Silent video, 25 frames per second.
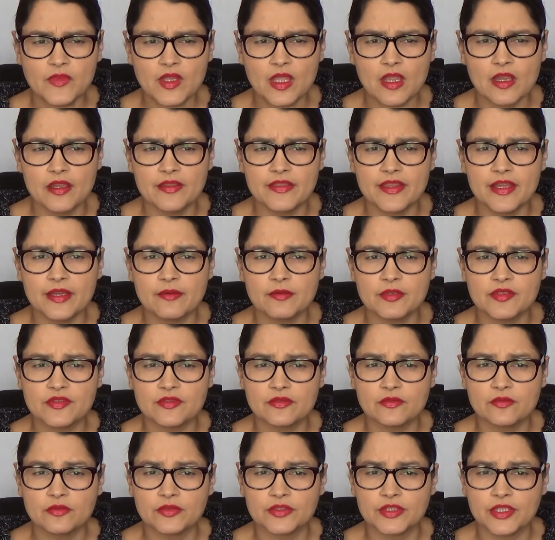there was
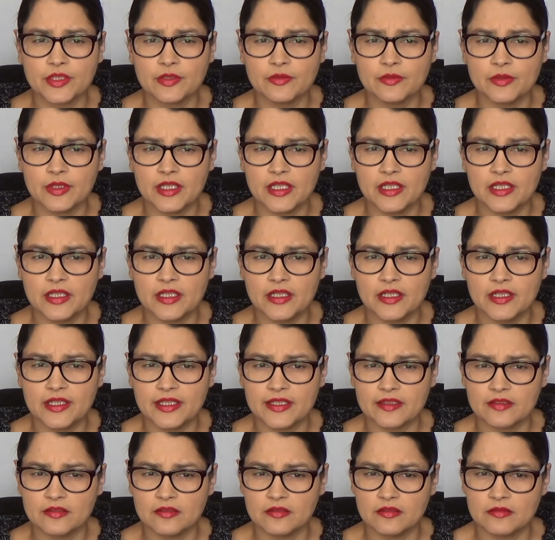also a
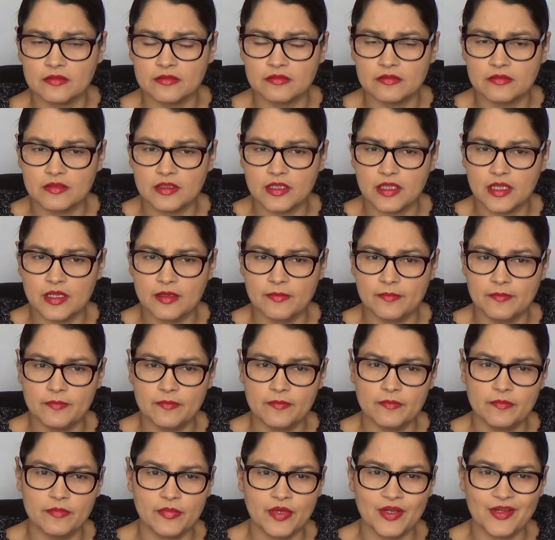little
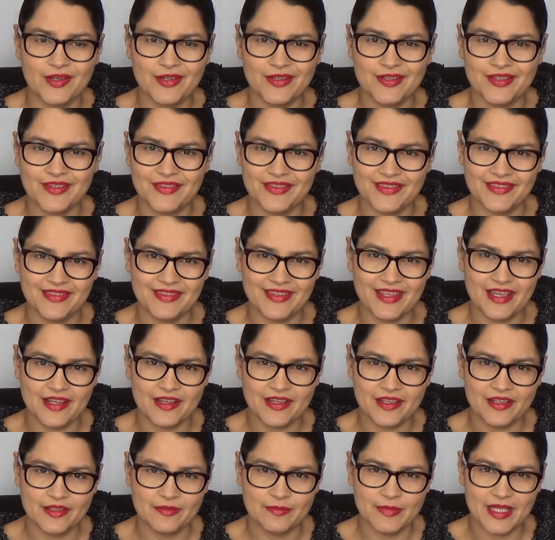pot that I
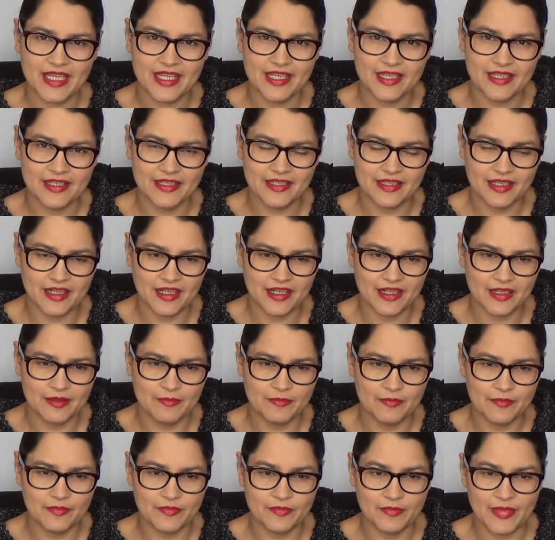could make.
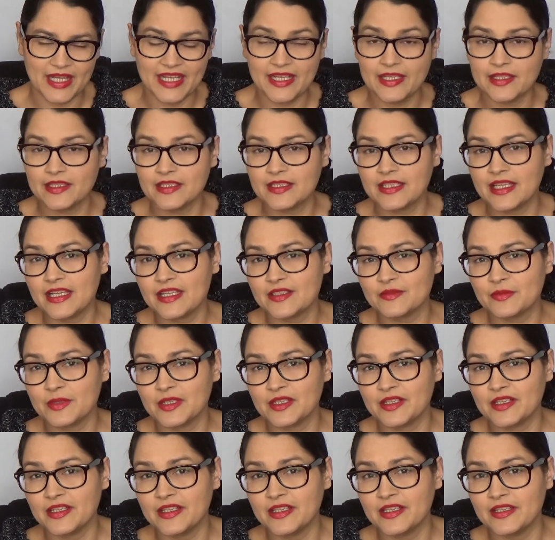Back in the days when
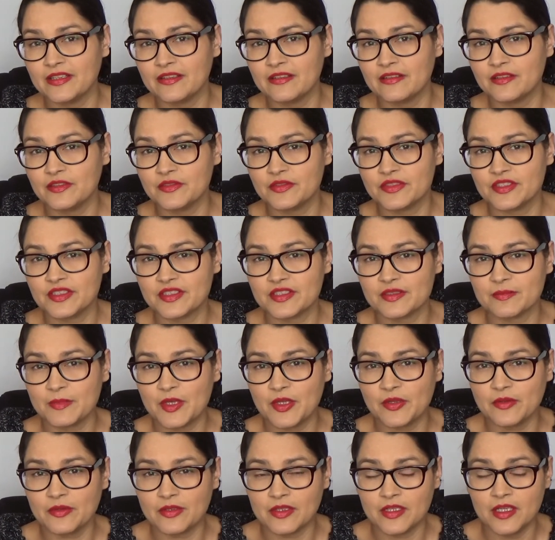I used to
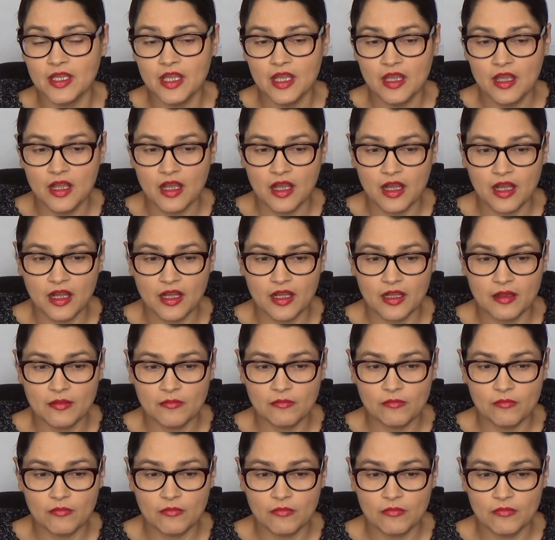smoke,
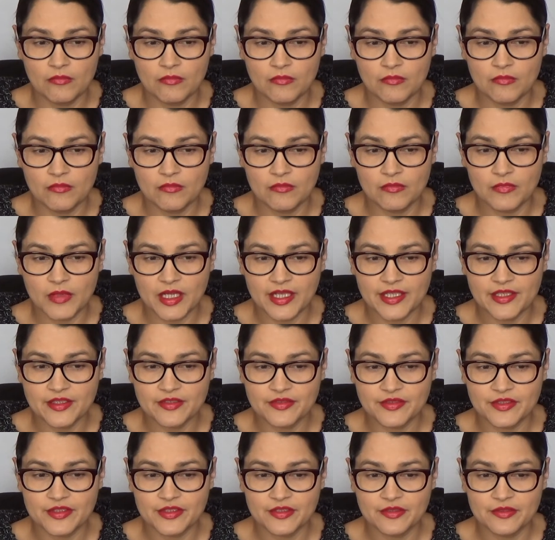I
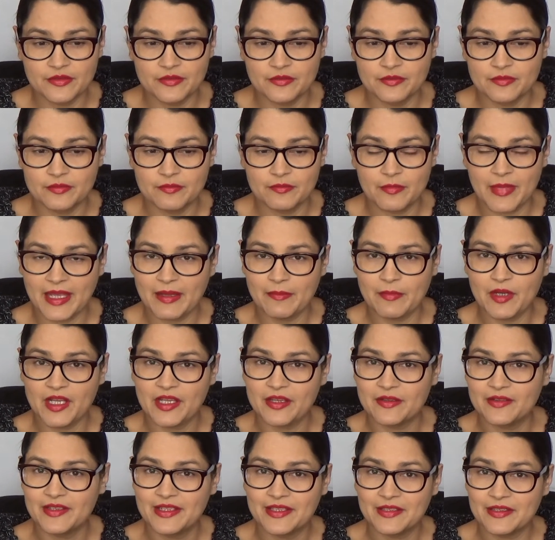used to make my
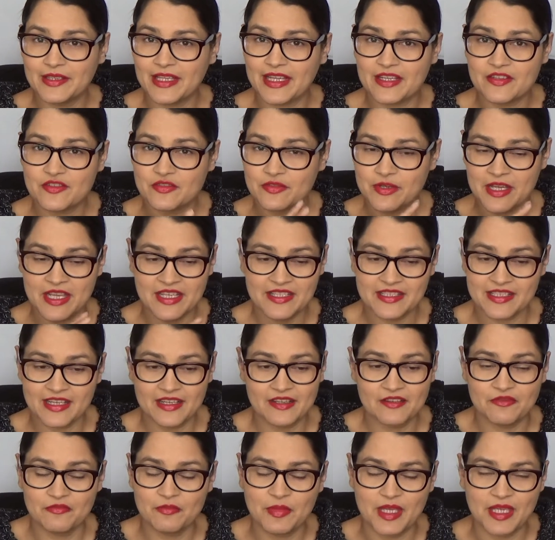own little ashtrays out
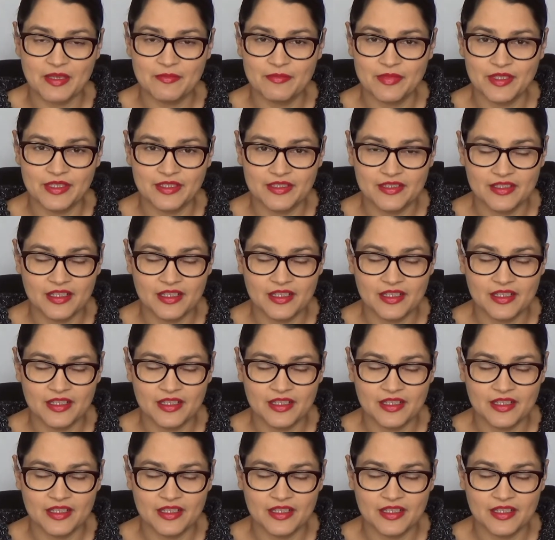of paper.